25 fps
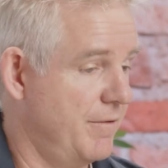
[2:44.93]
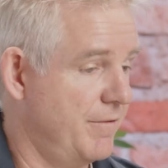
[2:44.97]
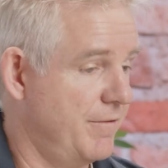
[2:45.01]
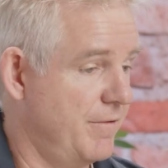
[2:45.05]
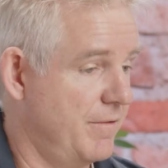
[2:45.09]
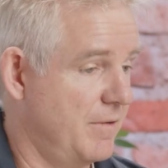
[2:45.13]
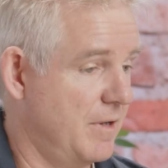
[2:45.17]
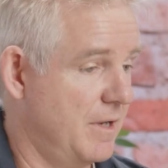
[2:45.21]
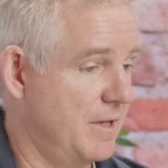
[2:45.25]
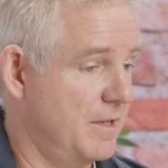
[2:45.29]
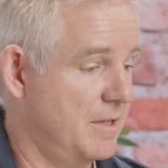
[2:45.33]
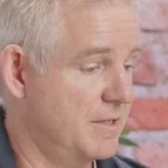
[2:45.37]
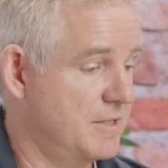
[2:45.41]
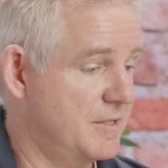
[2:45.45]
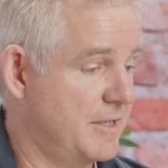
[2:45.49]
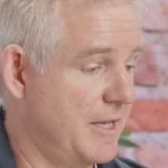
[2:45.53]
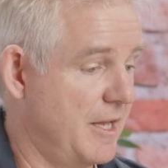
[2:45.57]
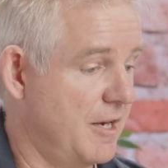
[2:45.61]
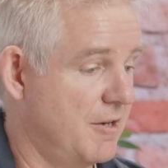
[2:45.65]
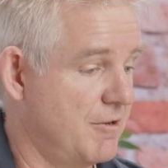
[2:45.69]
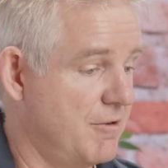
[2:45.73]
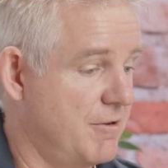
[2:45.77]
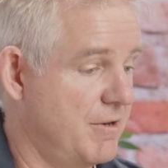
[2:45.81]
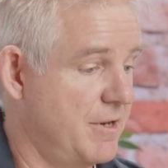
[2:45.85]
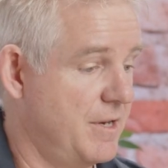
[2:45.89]
of
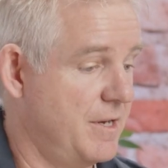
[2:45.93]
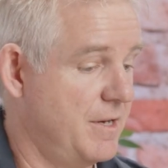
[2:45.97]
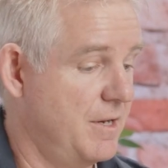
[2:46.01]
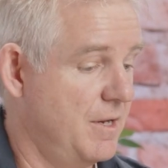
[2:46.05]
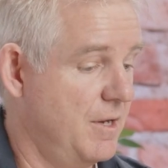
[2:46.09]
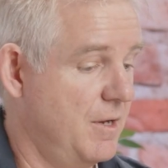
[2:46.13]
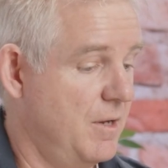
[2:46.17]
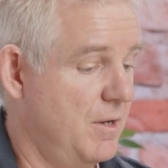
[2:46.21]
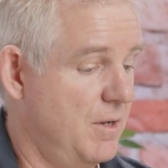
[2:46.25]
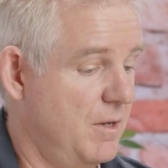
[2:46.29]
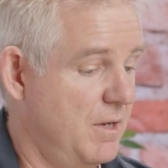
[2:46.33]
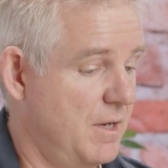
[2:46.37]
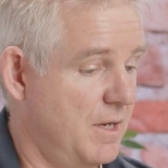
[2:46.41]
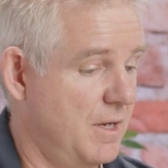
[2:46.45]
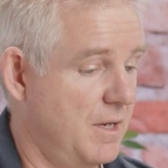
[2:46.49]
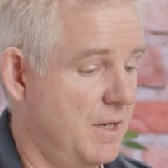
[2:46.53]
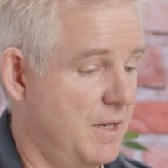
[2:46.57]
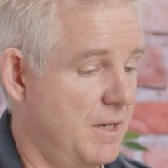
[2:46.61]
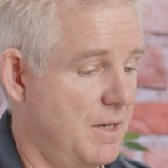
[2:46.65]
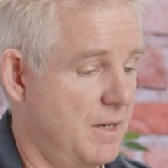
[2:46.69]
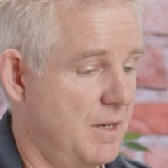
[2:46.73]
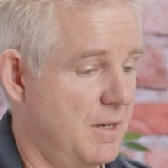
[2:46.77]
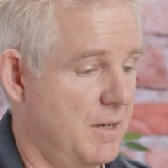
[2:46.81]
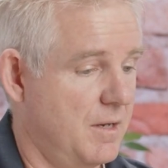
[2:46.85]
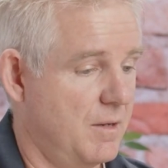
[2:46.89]
salary,
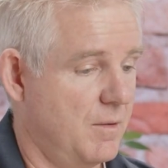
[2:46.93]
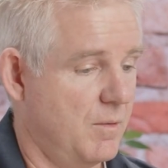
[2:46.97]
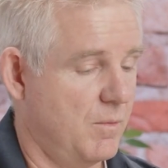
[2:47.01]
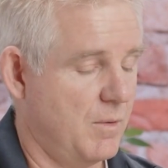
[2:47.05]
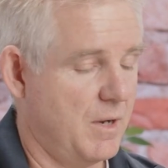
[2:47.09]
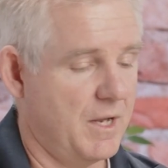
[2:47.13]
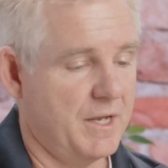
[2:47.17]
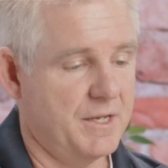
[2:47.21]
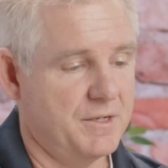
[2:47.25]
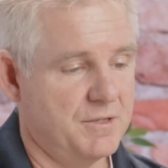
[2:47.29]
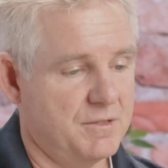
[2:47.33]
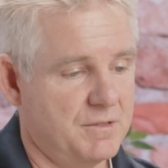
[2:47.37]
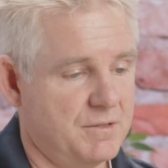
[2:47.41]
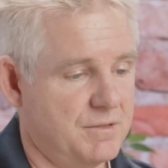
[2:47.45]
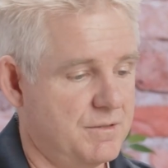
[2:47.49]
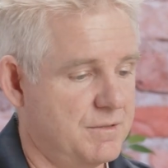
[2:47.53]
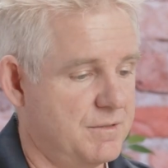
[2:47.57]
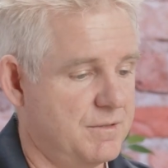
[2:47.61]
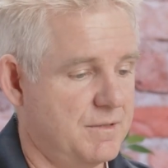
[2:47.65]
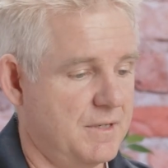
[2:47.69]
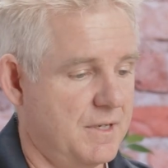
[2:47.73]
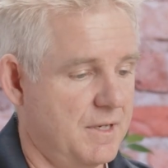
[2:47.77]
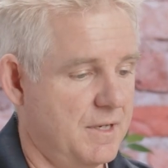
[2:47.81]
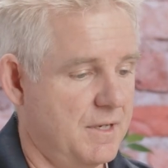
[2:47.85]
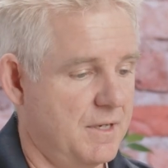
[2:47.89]

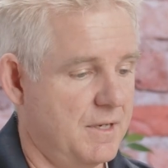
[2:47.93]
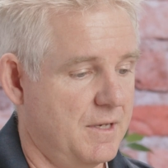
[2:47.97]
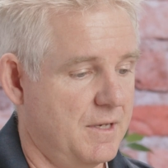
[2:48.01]
wages,